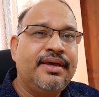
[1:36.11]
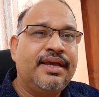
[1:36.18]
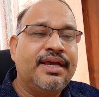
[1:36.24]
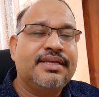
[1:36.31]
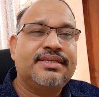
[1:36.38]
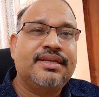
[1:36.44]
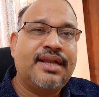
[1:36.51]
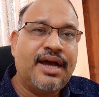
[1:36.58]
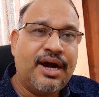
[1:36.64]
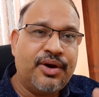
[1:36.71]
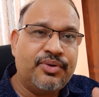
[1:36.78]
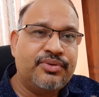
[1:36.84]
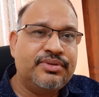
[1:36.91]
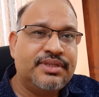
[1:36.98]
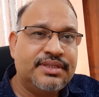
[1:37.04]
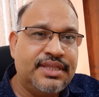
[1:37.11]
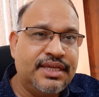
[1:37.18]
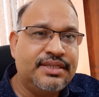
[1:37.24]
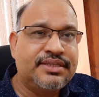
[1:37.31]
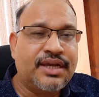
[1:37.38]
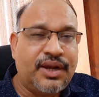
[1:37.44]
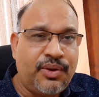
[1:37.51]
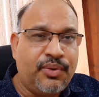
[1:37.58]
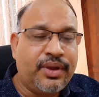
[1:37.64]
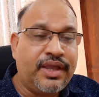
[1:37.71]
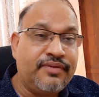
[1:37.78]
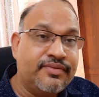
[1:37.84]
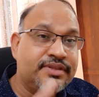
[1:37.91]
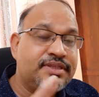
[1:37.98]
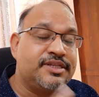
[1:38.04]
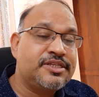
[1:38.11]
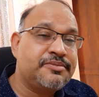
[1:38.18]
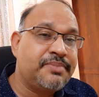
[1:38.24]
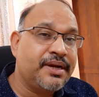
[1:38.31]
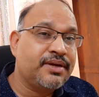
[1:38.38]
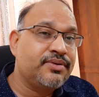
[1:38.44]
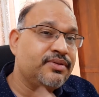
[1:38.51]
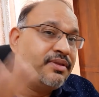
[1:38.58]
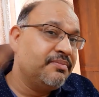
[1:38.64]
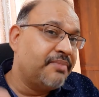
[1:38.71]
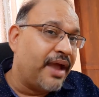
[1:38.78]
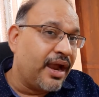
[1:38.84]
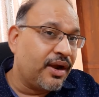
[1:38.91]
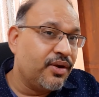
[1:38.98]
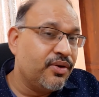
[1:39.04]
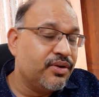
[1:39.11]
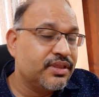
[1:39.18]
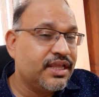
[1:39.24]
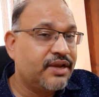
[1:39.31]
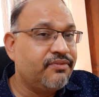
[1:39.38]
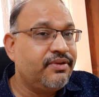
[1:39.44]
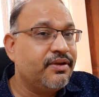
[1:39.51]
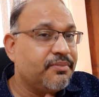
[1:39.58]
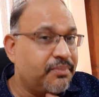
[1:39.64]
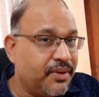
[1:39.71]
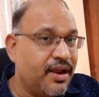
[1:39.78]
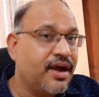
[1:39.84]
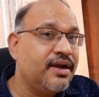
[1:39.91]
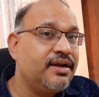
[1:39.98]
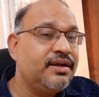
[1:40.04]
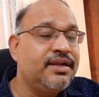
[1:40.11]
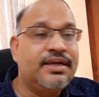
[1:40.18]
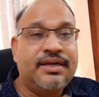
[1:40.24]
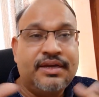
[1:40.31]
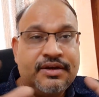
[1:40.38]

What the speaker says: as in how the things are looking with respect to the backlog that we have planned